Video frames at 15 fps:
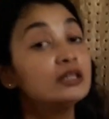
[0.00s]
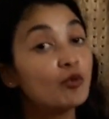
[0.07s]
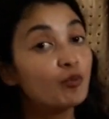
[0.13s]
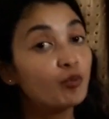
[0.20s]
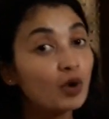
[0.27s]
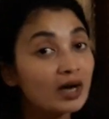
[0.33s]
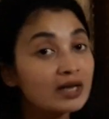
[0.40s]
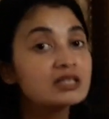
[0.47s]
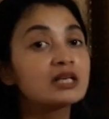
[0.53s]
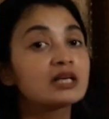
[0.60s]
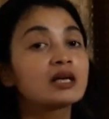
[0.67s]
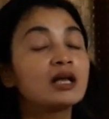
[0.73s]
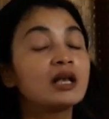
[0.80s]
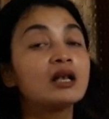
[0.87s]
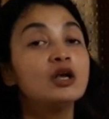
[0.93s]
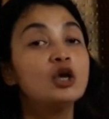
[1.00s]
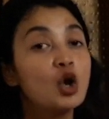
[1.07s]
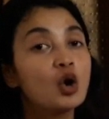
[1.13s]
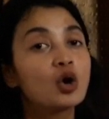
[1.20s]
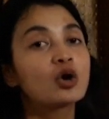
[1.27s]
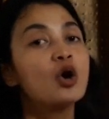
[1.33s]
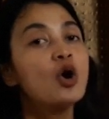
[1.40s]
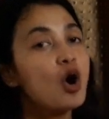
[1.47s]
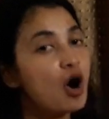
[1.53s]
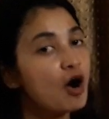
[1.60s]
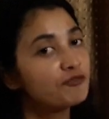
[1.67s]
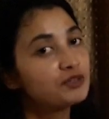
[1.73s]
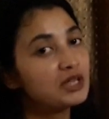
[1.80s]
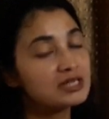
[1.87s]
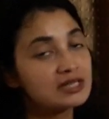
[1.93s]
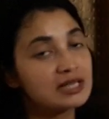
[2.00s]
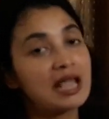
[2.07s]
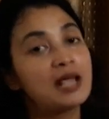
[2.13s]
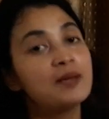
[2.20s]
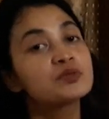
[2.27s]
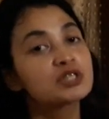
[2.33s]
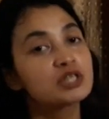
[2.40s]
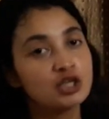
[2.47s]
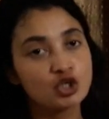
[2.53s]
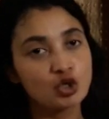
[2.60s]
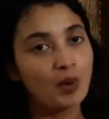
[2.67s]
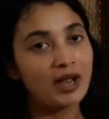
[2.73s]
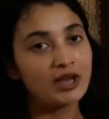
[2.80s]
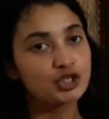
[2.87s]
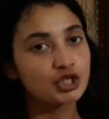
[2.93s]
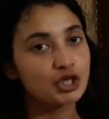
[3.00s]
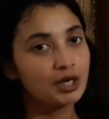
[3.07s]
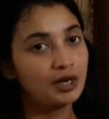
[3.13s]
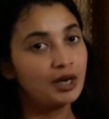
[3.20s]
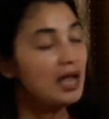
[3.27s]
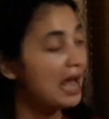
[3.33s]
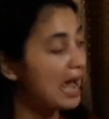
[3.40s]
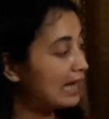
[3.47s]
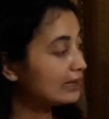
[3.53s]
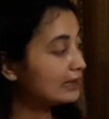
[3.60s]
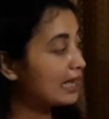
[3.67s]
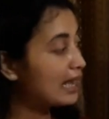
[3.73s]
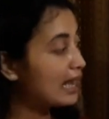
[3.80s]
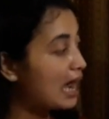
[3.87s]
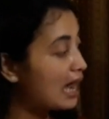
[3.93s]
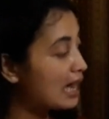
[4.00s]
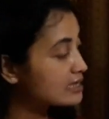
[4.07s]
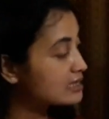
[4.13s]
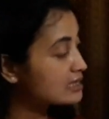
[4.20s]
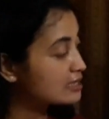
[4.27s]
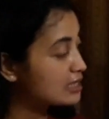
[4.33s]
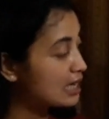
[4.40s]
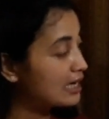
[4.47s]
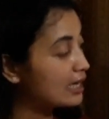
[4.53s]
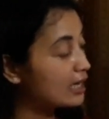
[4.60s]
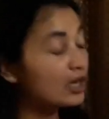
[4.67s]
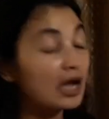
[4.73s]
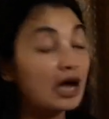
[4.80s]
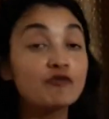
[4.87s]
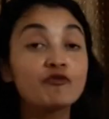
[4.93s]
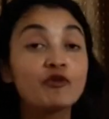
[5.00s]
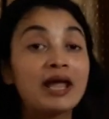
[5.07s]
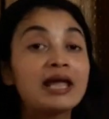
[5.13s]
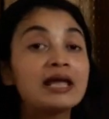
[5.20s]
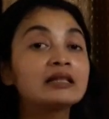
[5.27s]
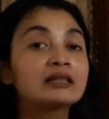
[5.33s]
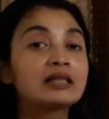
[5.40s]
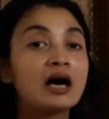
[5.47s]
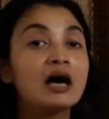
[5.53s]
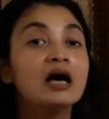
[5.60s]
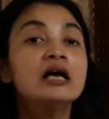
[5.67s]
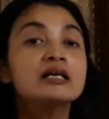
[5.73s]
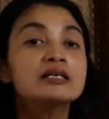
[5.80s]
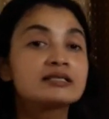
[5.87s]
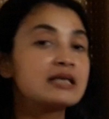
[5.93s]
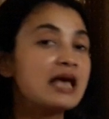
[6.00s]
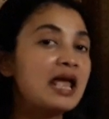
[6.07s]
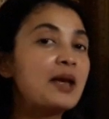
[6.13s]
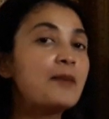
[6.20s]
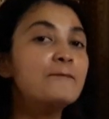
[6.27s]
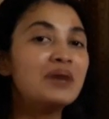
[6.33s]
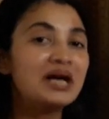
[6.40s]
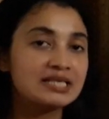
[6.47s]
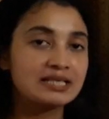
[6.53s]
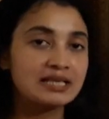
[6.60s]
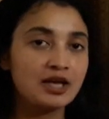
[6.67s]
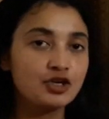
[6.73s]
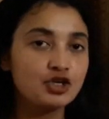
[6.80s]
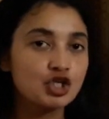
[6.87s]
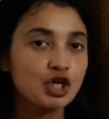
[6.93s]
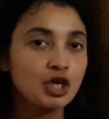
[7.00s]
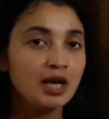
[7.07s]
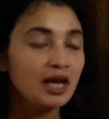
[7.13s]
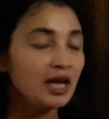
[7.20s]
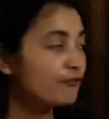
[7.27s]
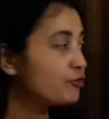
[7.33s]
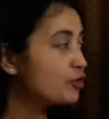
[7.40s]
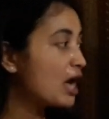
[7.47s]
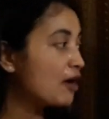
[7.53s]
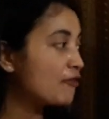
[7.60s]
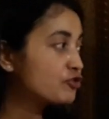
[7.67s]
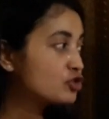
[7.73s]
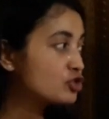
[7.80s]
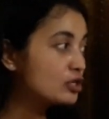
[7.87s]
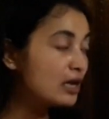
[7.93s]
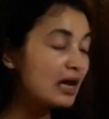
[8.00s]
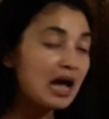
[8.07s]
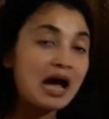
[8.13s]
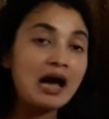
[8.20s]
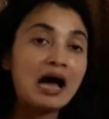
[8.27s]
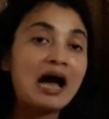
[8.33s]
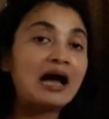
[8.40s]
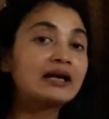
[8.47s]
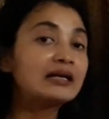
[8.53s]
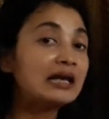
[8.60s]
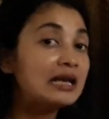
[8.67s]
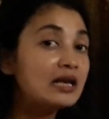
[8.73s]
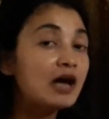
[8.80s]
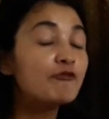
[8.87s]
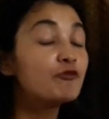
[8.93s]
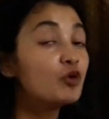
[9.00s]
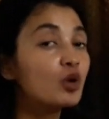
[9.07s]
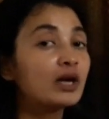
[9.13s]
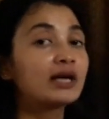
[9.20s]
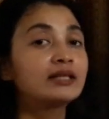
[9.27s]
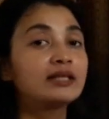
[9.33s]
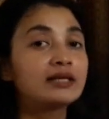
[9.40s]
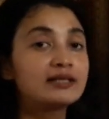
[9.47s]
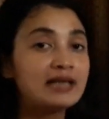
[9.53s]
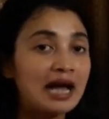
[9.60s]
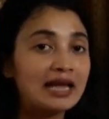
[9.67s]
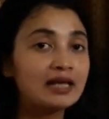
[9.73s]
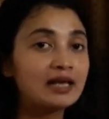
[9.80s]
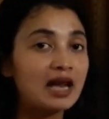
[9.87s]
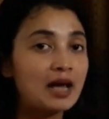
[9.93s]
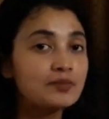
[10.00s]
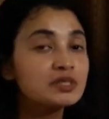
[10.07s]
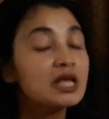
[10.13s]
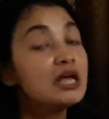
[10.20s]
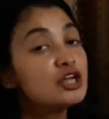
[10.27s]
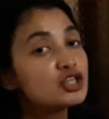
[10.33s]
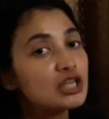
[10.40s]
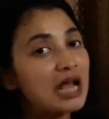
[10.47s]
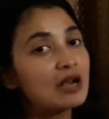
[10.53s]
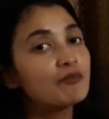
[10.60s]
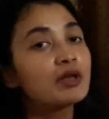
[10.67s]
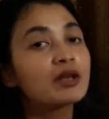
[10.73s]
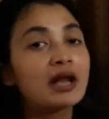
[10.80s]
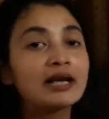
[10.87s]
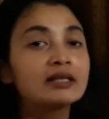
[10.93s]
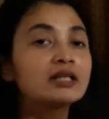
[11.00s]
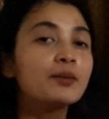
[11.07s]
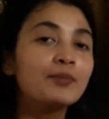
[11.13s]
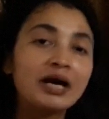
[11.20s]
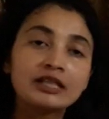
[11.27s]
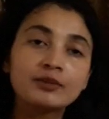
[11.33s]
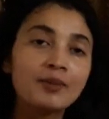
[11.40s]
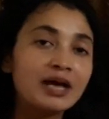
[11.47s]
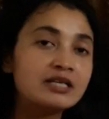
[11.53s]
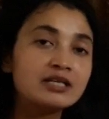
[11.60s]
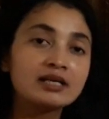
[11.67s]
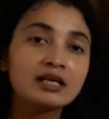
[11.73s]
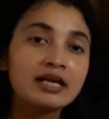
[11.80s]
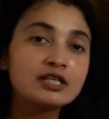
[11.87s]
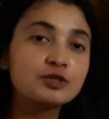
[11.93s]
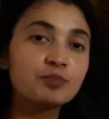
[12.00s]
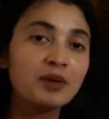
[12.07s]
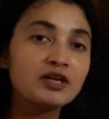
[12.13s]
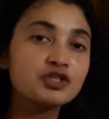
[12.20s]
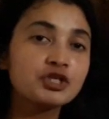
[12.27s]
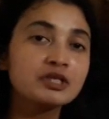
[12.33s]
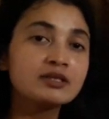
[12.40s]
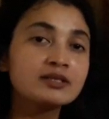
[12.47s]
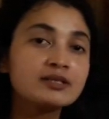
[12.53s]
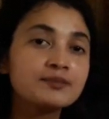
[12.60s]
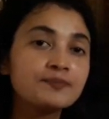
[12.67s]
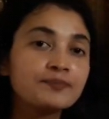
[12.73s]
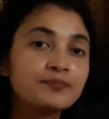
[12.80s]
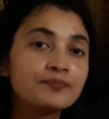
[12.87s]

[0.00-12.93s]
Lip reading: the vertical look of the same situation, and they are still conveying the same message. If you have had enough look at the diagrams, shall we write the mathematical expressions?